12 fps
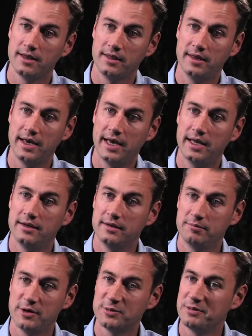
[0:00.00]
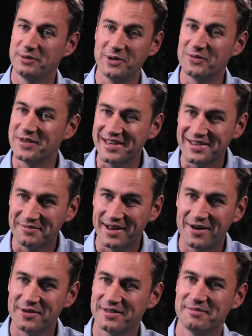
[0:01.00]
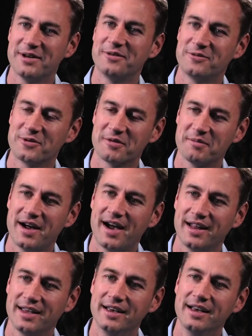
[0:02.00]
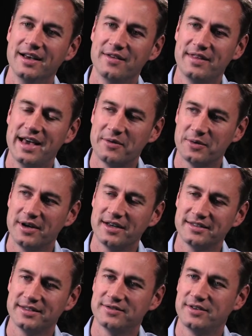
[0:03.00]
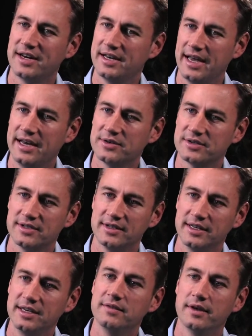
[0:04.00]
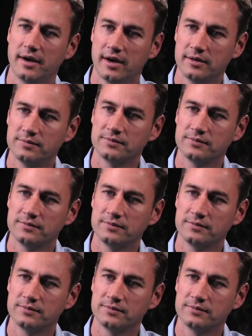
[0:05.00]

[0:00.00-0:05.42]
that most people don't think about with a metal foreign body. That rust is very dangerous to leave there,